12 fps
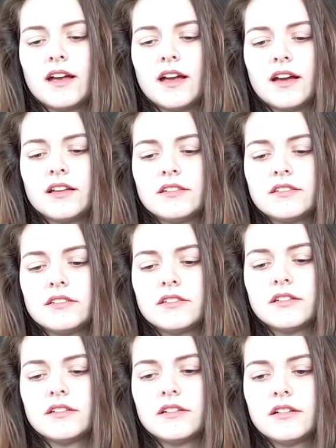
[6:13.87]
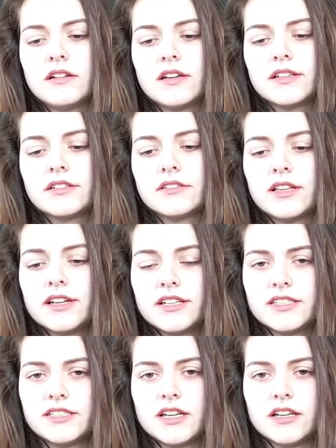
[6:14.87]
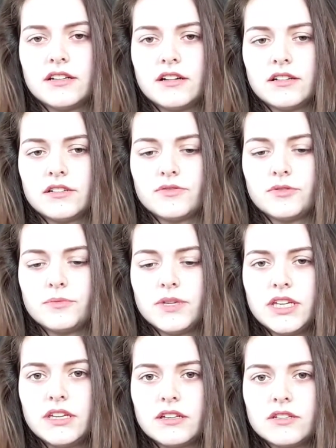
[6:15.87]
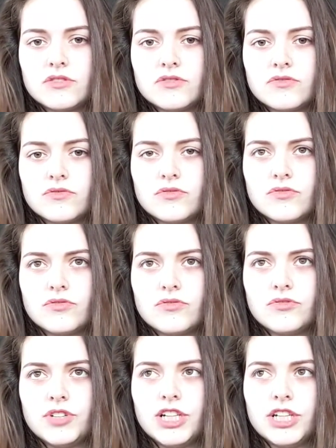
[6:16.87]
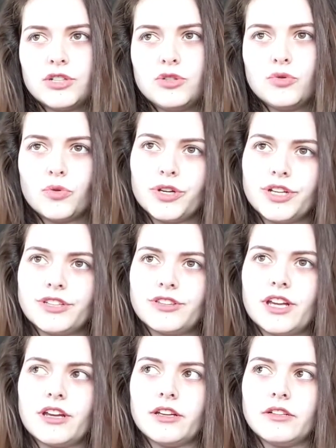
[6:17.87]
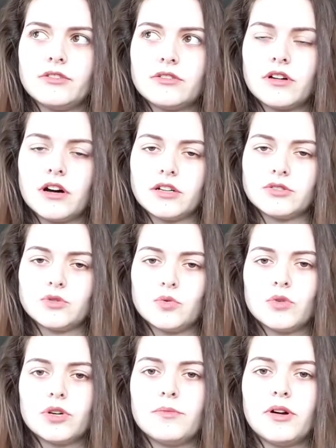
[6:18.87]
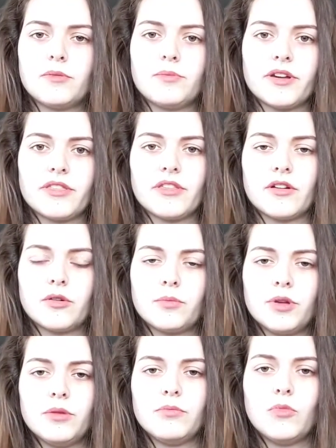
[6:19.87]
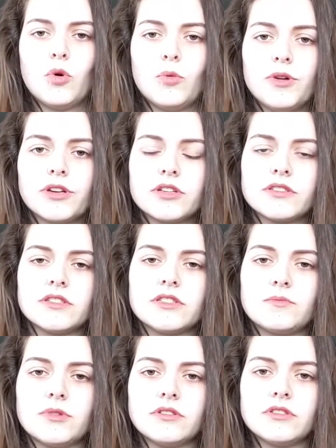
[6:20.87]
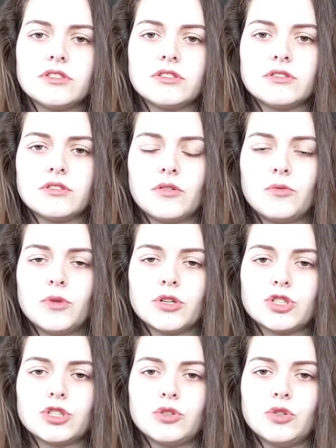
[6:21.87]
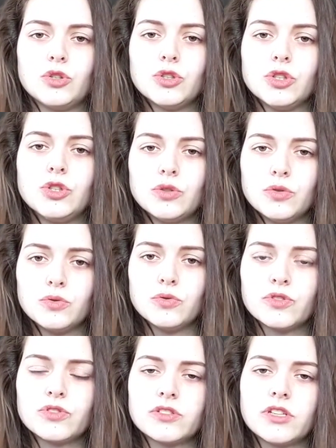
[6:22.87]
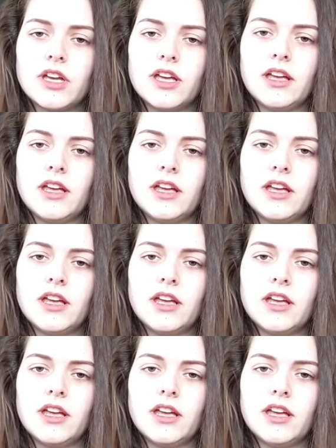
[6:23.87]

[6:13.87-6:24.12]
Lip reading: And like I said, for me it's really annoying that I can't talk about my therapy more, because it's been so much good use,